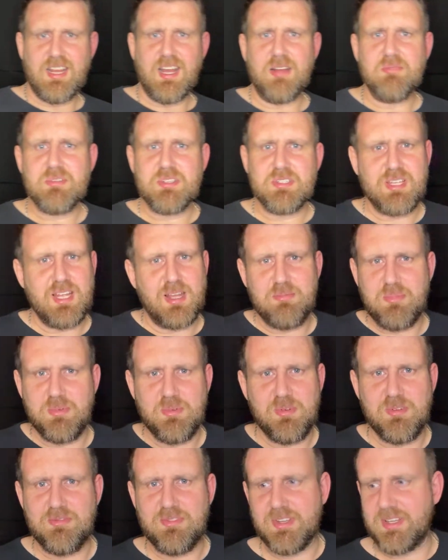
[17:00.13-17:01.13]
just happy
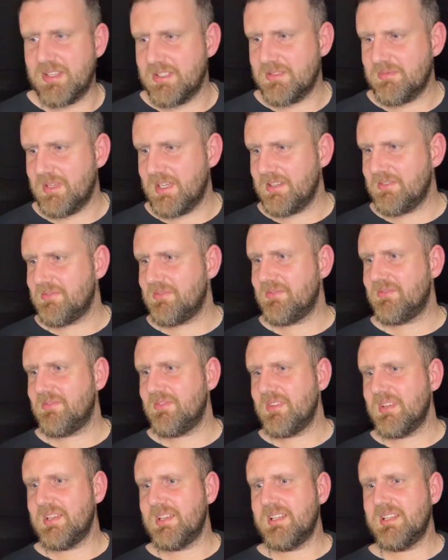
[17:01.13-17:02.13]
with figures, man.
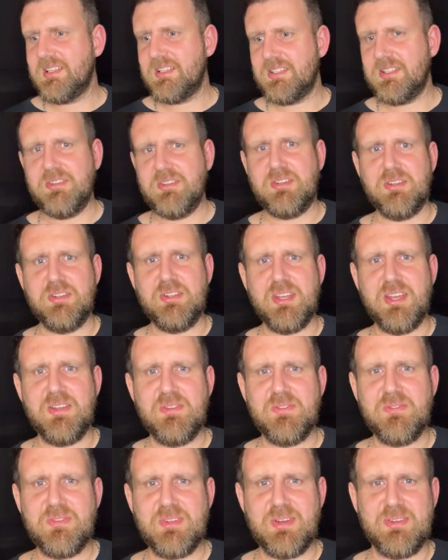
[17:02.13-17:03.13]
You do you,
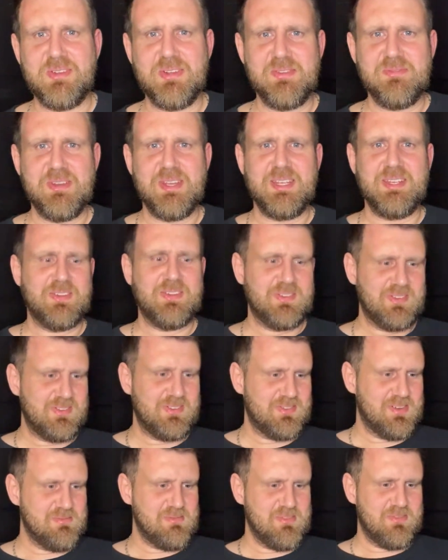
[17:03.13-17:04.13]
I'll do me.
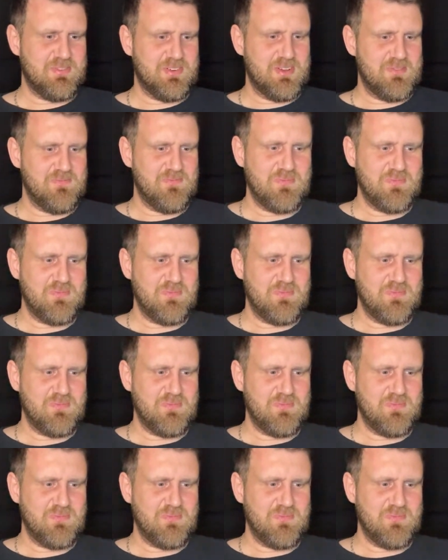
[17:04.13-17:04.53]
We'll be fine.